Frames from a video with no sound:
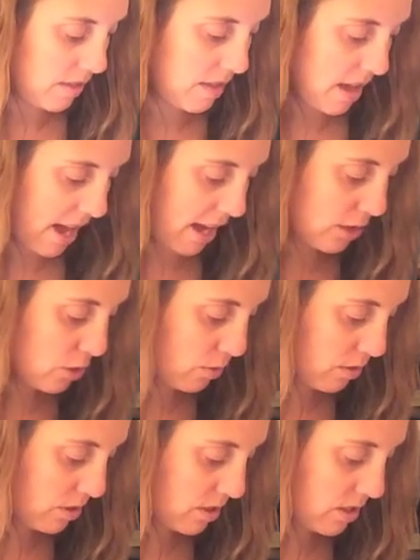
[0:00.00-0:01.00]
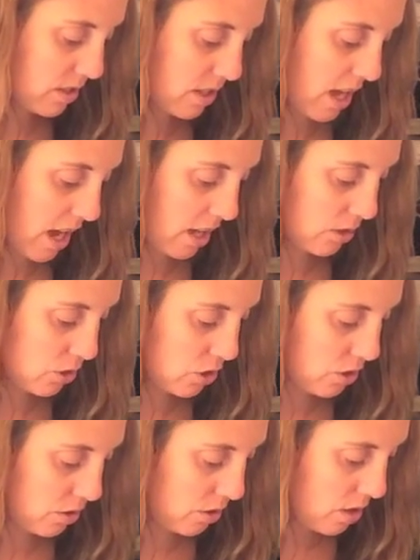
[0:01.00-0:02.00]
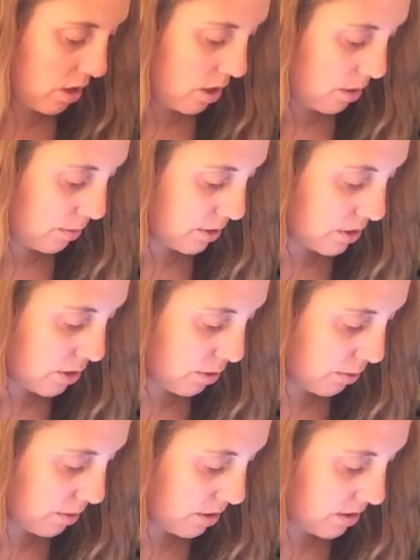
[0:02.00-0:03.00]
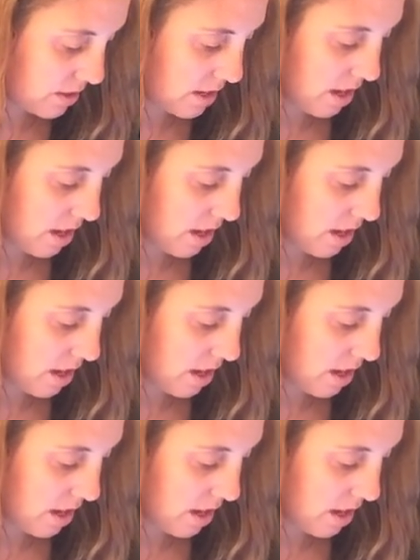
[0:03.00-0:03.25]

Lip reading: the actual sketch was there was